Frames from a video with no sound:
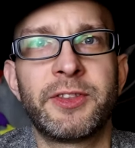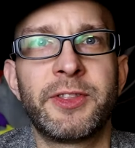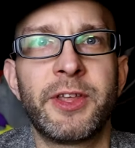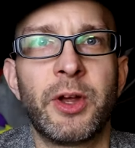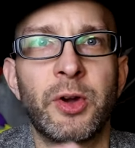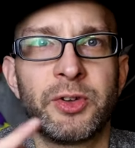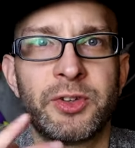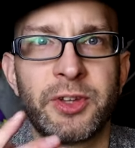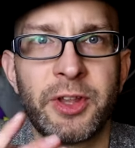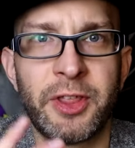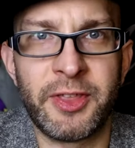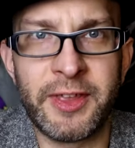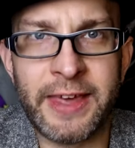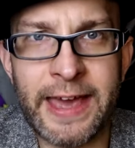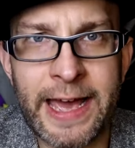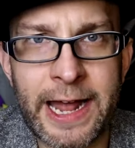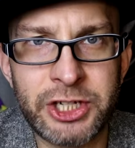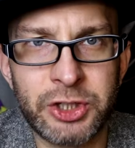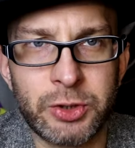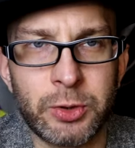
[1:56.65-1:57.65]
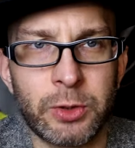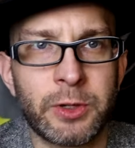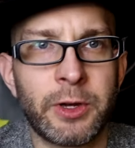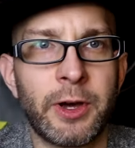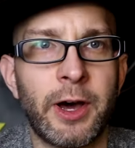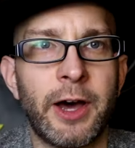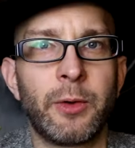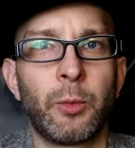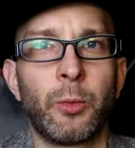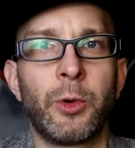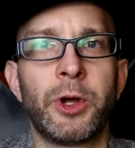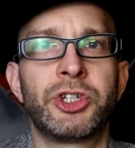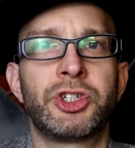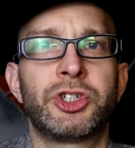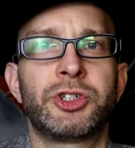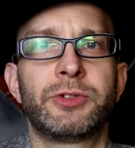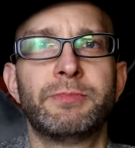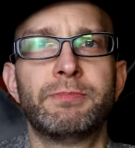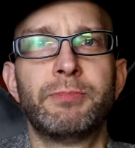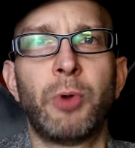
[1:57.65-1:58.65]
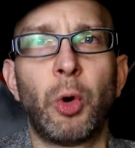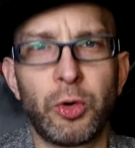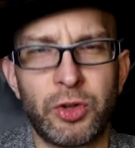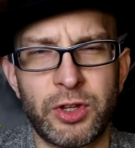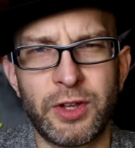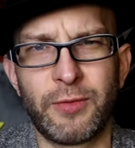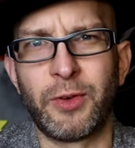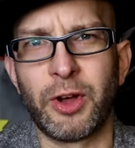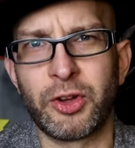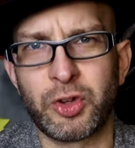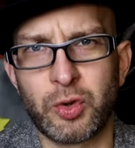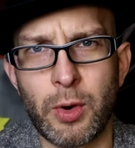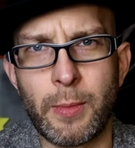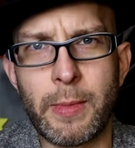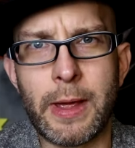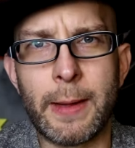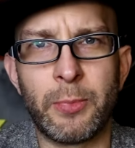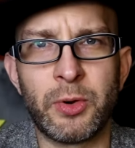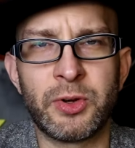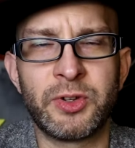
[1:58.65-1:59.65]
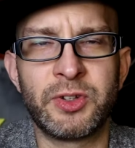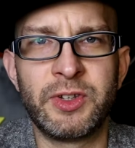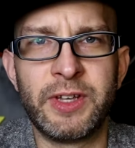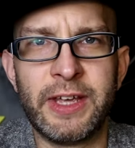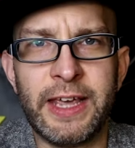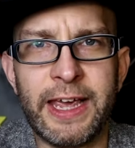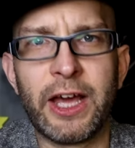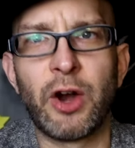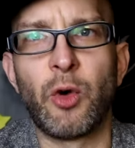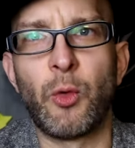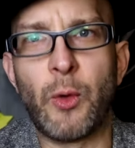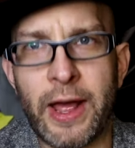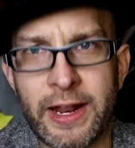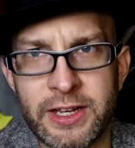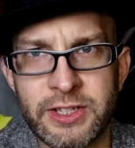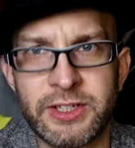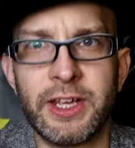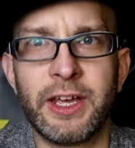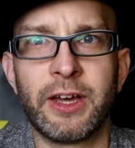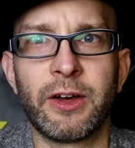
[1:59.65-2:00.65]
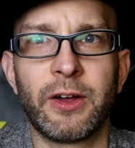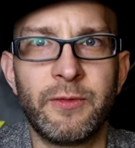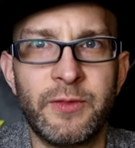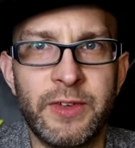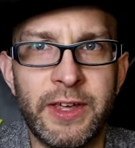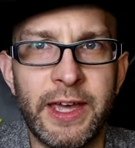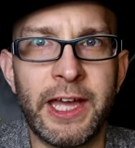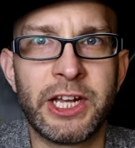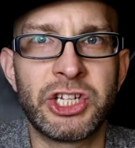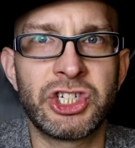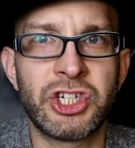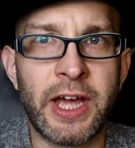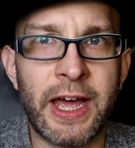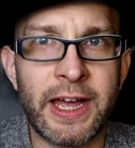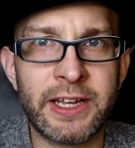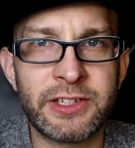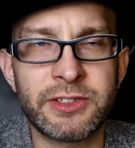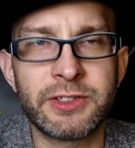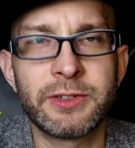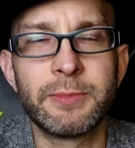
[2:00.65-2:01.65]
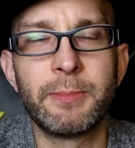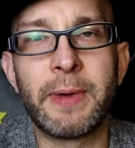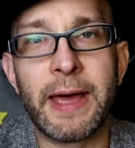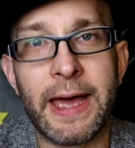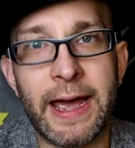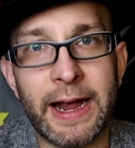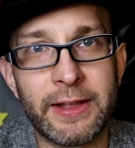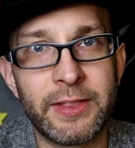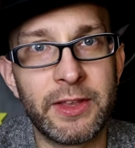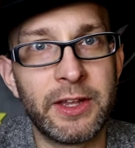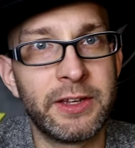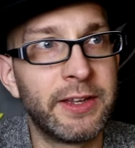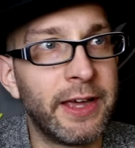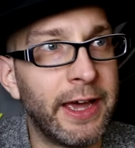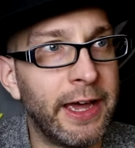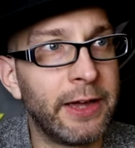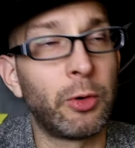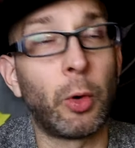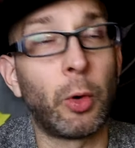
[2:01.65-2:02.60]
There's the theatrical cut, which most of us remember seeing and renting on VHS back in the day